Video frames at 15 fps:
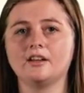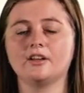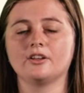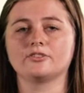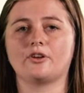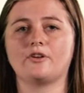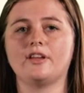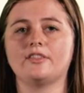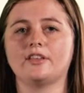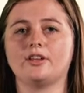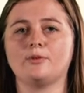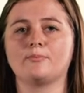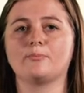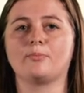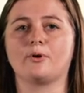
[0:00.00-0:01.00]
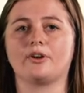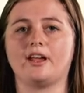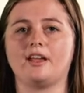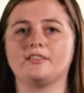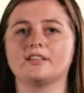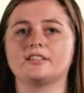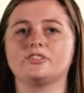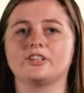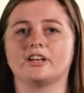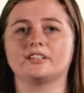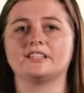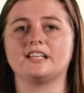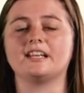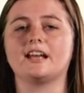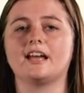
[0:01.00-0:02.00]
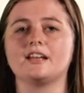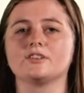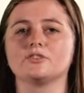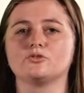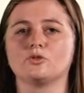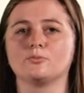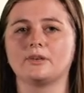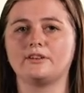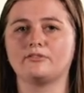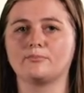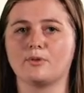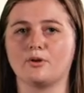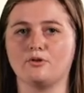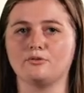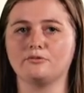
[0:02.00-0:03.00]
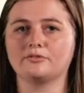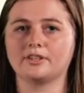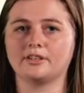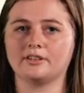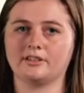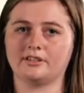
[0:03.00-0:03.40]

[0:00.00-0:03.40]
So in the human body, this junk DNA is normally removed